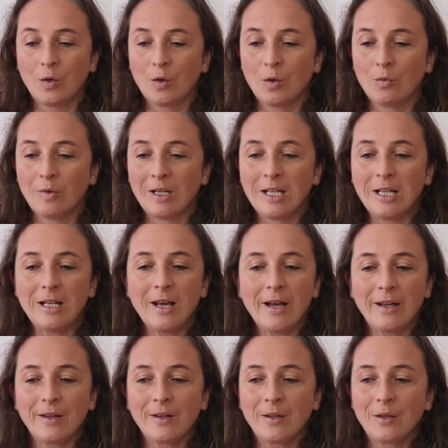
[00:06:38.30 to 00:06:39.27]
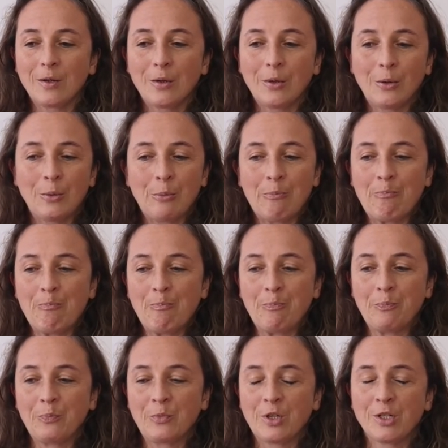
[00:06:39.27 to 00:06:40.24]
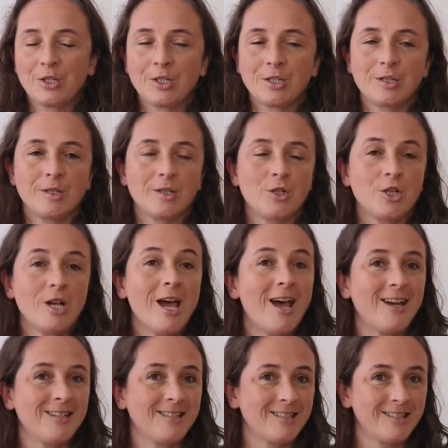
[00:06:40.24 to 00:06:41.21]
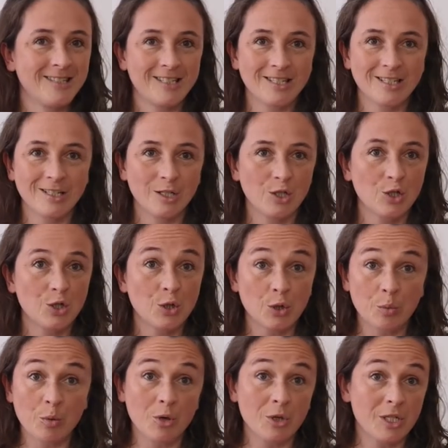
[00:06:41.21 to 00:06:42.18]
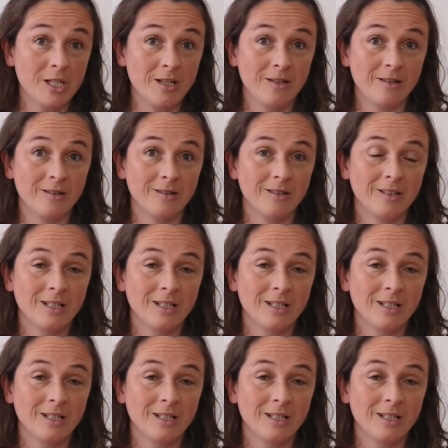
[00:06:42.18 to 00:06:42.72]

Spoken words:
really just suggest to the body